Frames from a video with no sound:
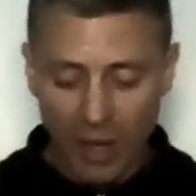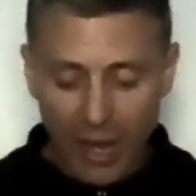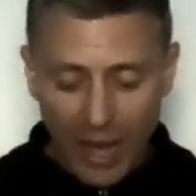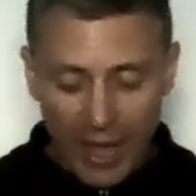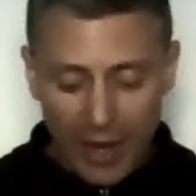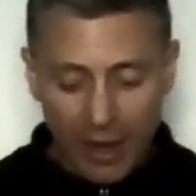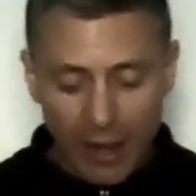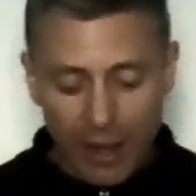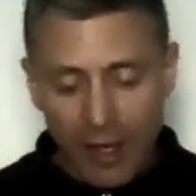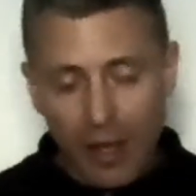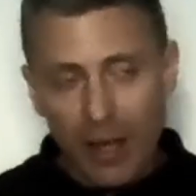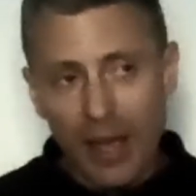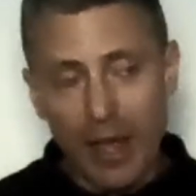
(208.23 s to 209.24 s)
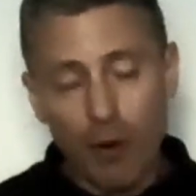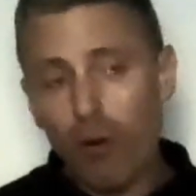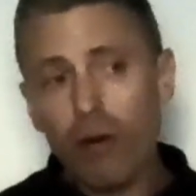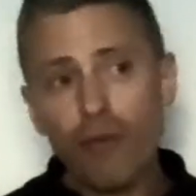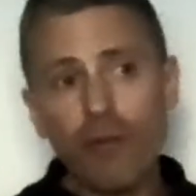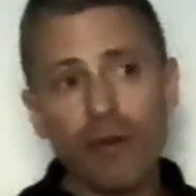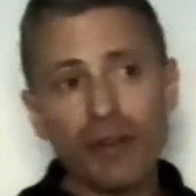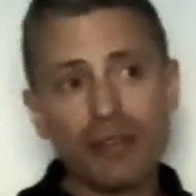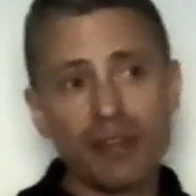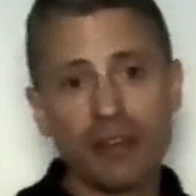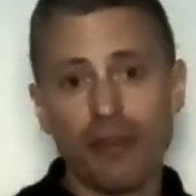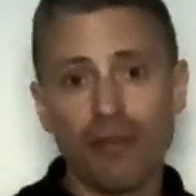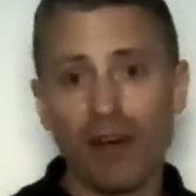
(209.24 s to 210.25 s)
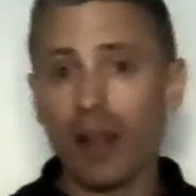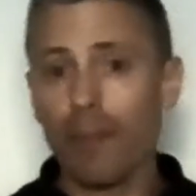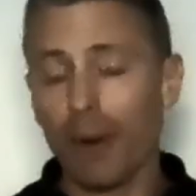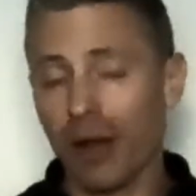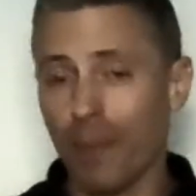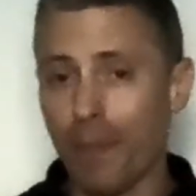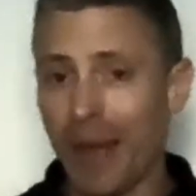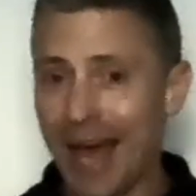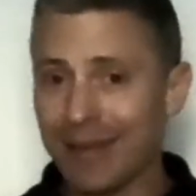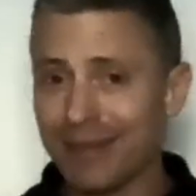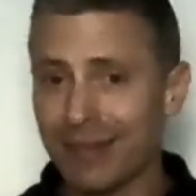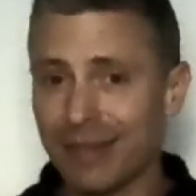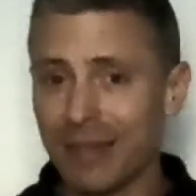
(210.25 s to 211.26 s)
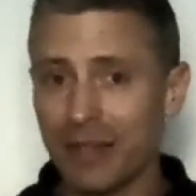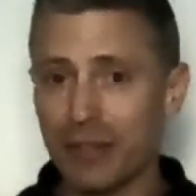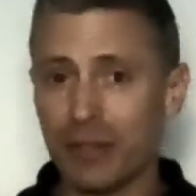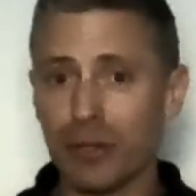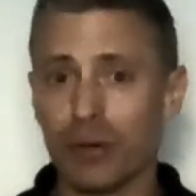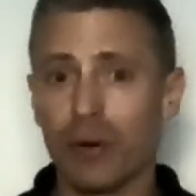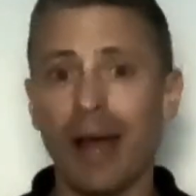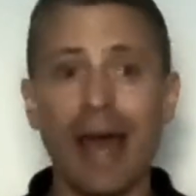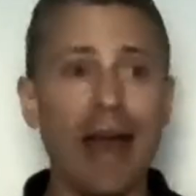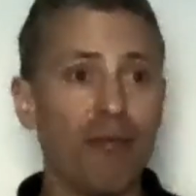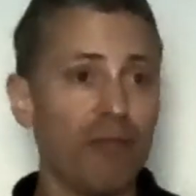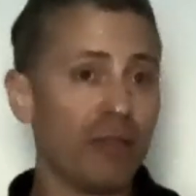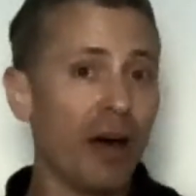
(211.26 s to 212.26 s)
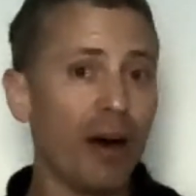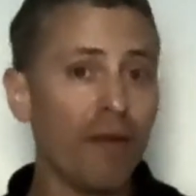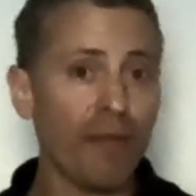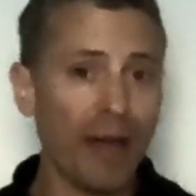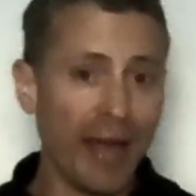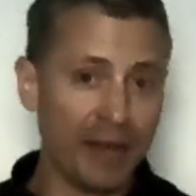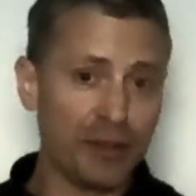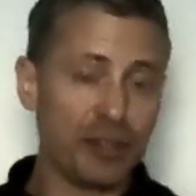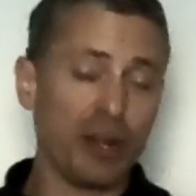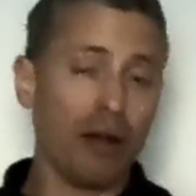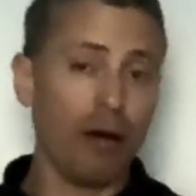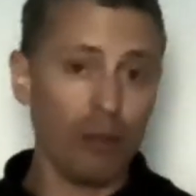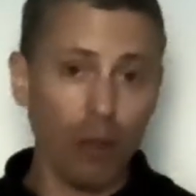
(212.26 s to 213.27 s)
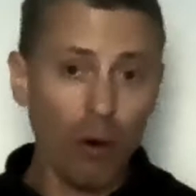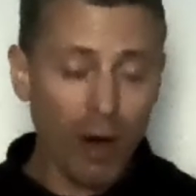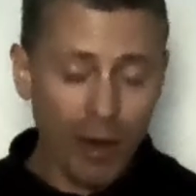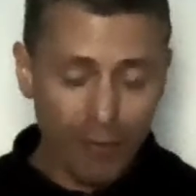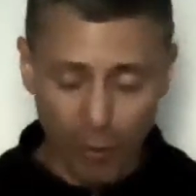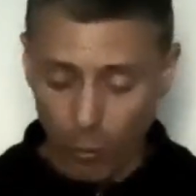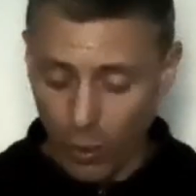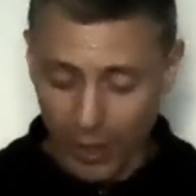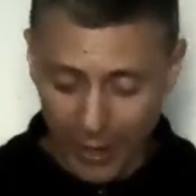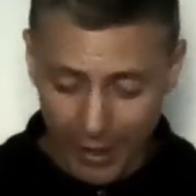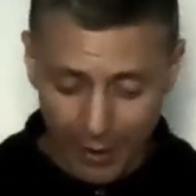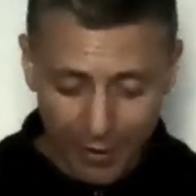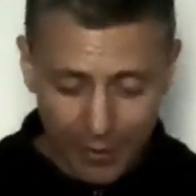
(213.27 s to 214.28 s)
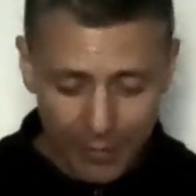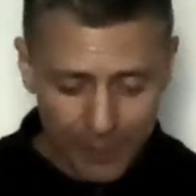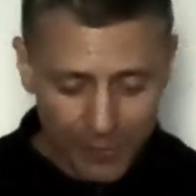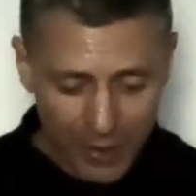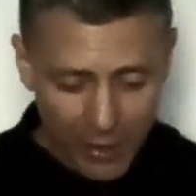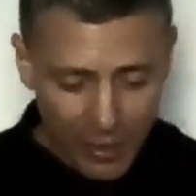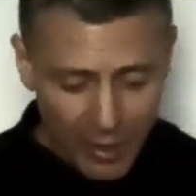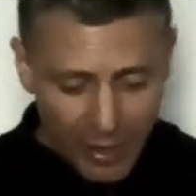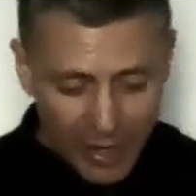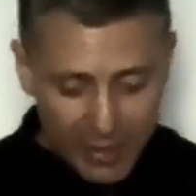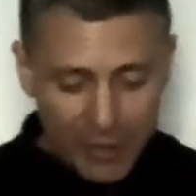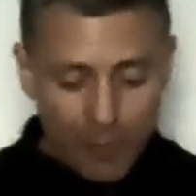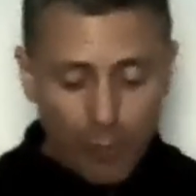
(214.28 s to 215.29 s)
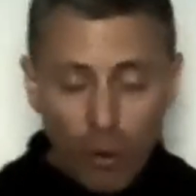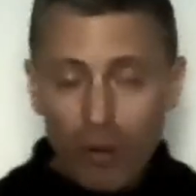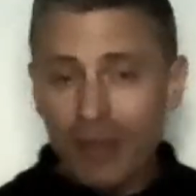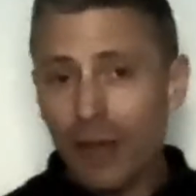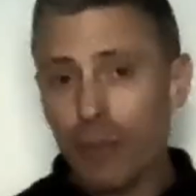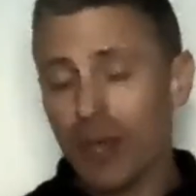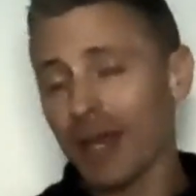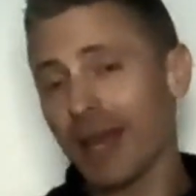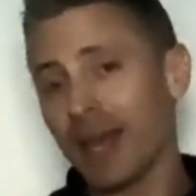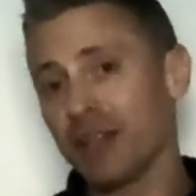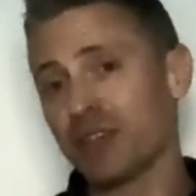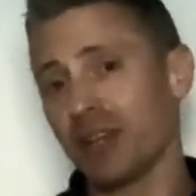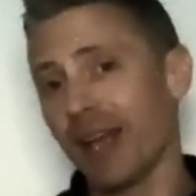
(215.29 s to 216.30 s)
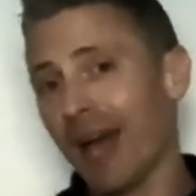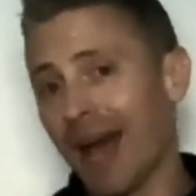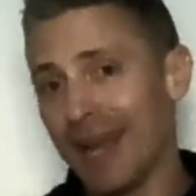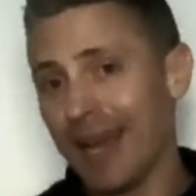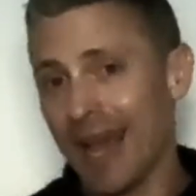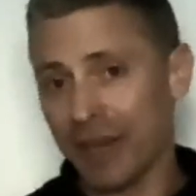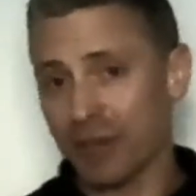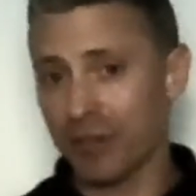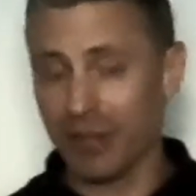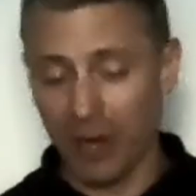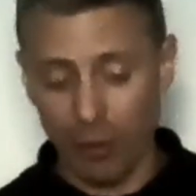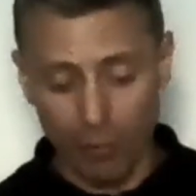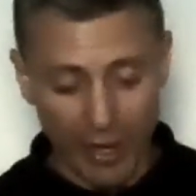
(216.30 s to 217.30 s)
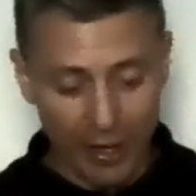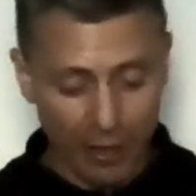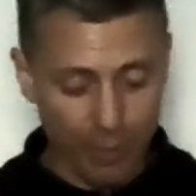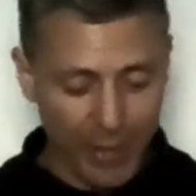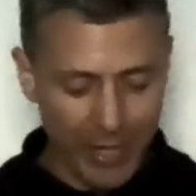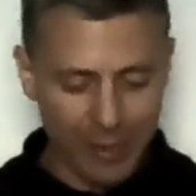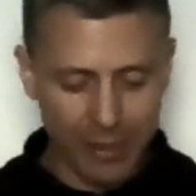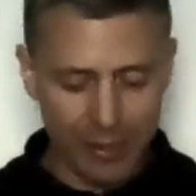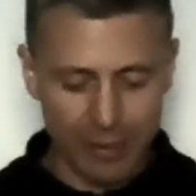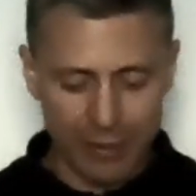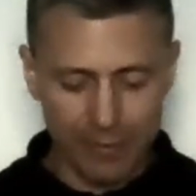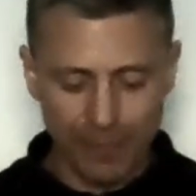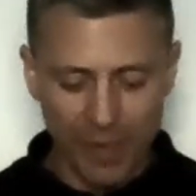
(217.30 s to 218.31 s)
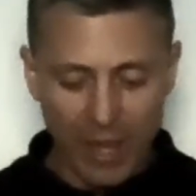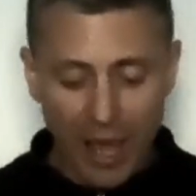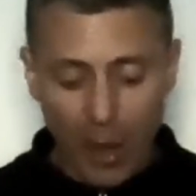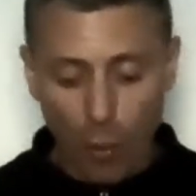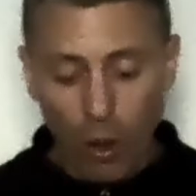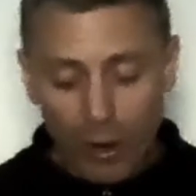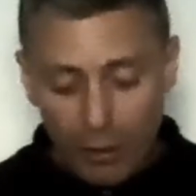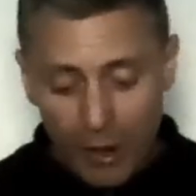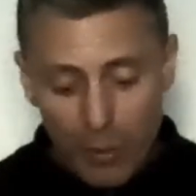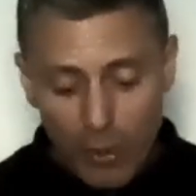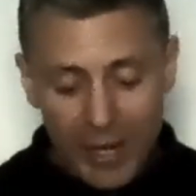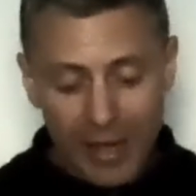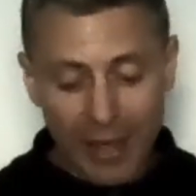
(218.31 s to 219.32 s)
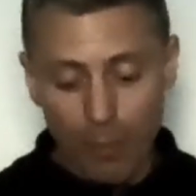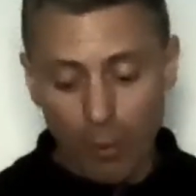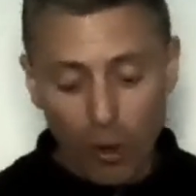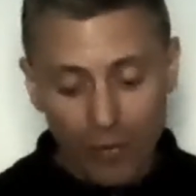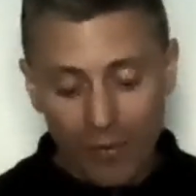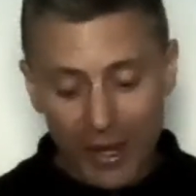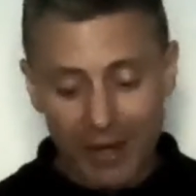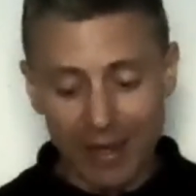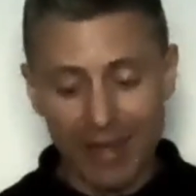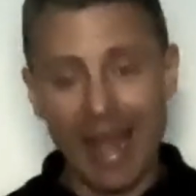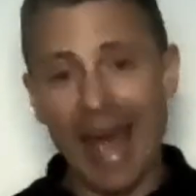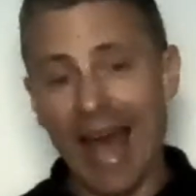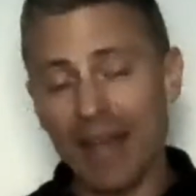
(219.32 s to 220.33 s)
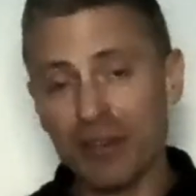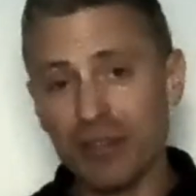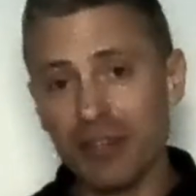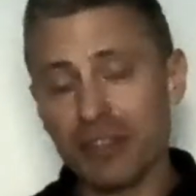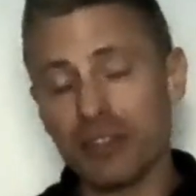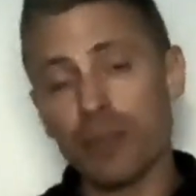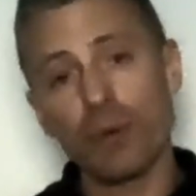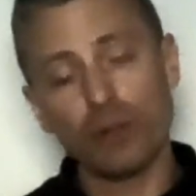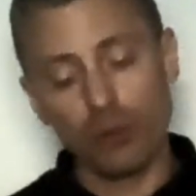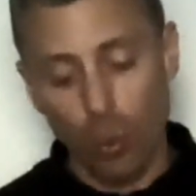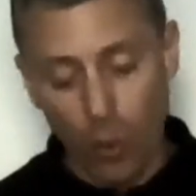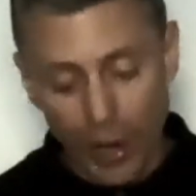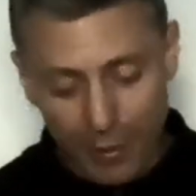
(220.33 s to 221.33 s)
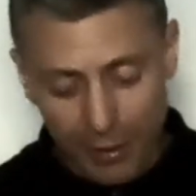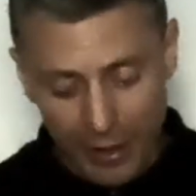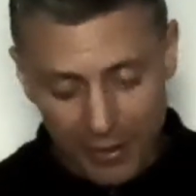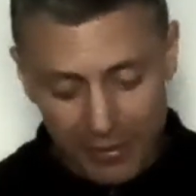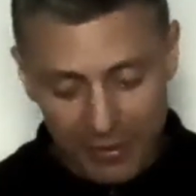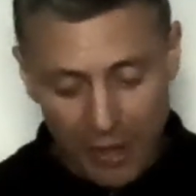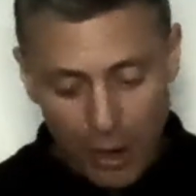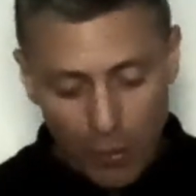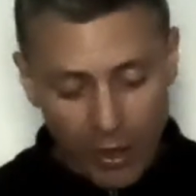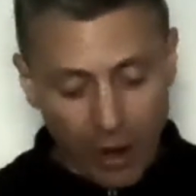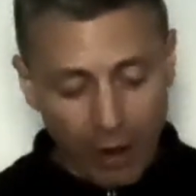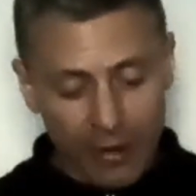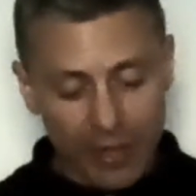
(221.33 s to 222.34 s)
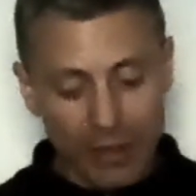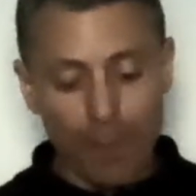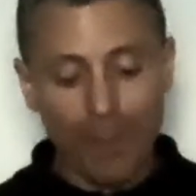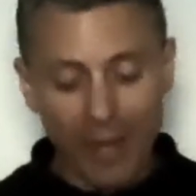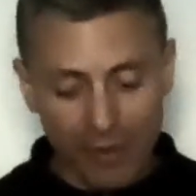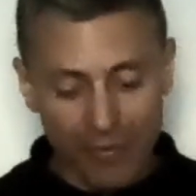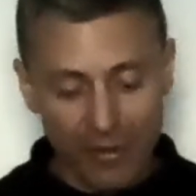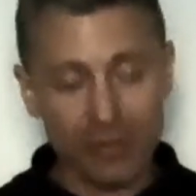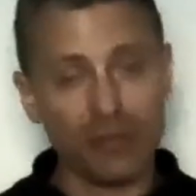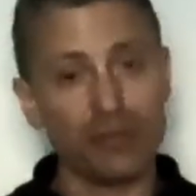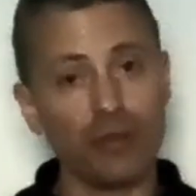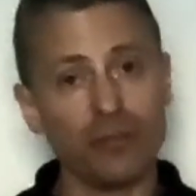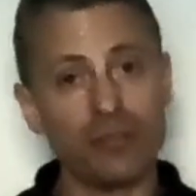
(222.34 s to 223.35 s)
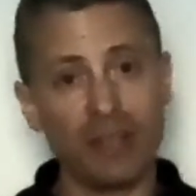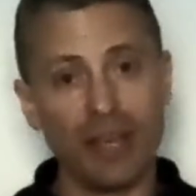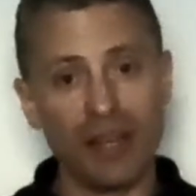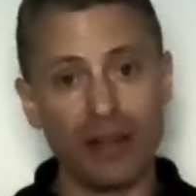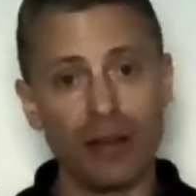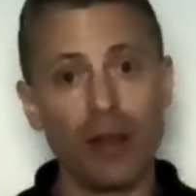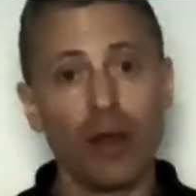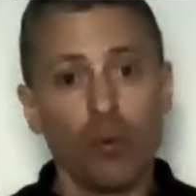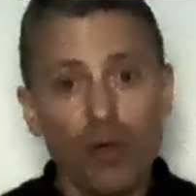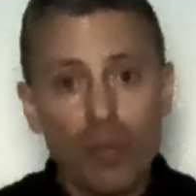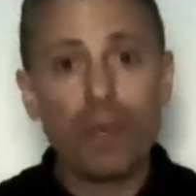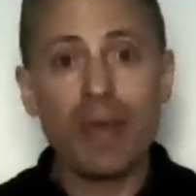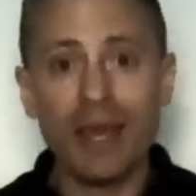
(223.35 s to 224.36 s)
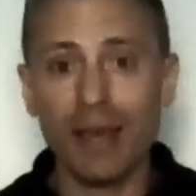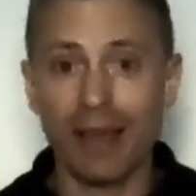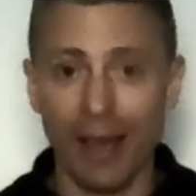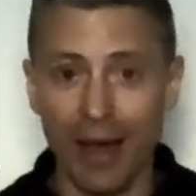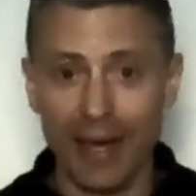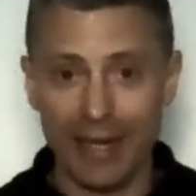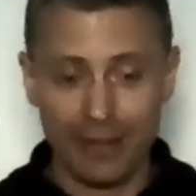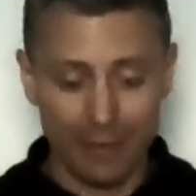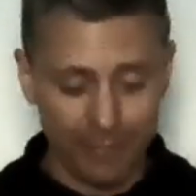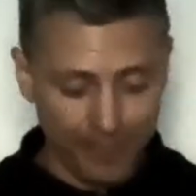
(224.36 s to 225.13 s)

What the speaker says: And in order for us to develop our capacity to have love and share aloha for one another, it's important that we engage in kind actions on a regular basis. And one great way to get motivated into action is to build awareness regarding the benefits associated with being kind.